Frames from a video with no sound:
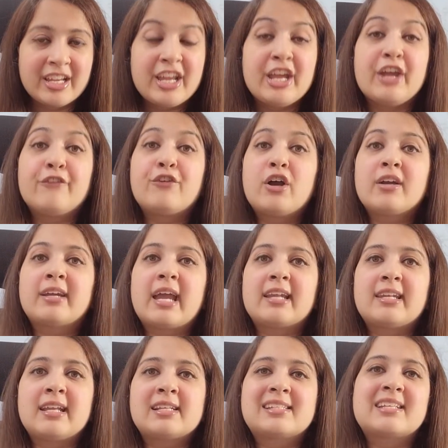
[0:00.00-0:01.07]
If you are
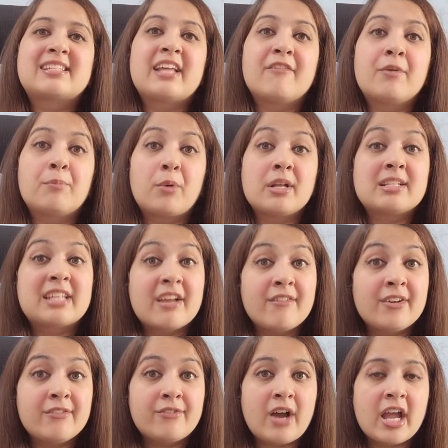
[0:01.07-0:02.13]
getting say
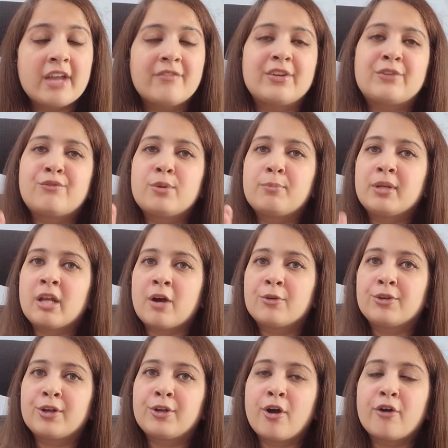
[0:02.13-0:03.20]
7.75, it will be
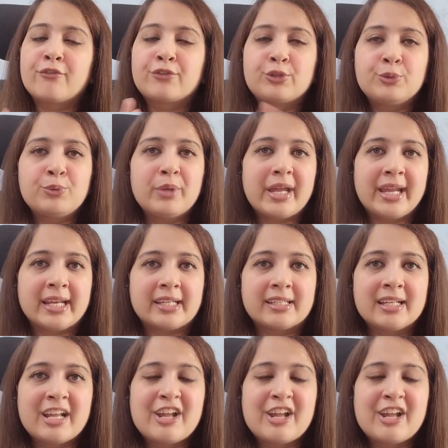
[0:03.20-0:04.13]
rounded off to 8.